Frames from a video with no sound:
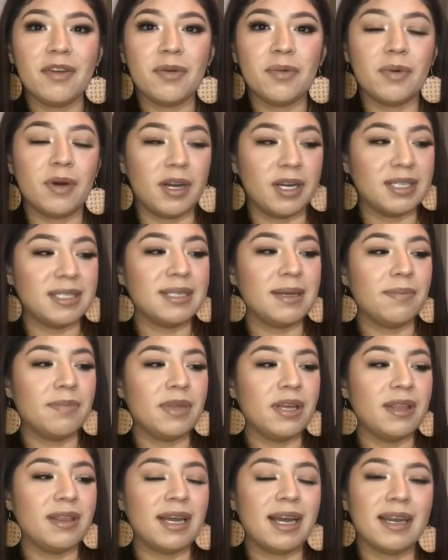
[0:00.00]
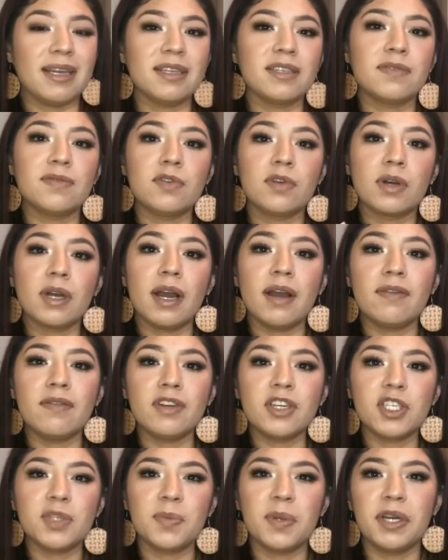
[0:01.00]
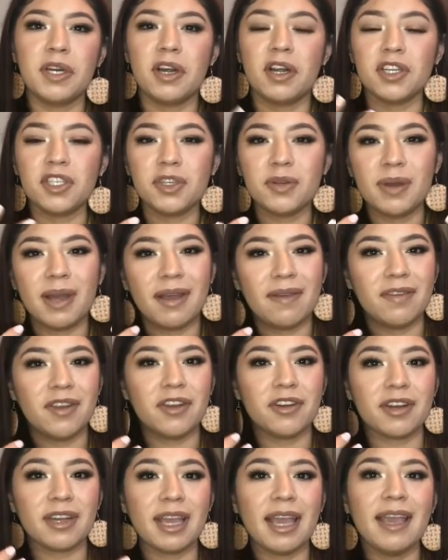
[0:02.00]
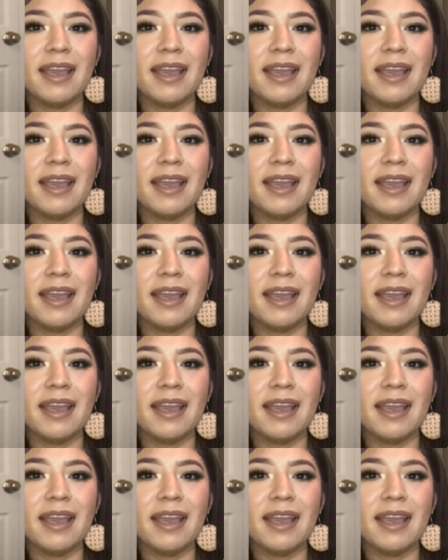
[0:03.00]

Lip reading: want something that is full coverage, but not too heavy. Okay,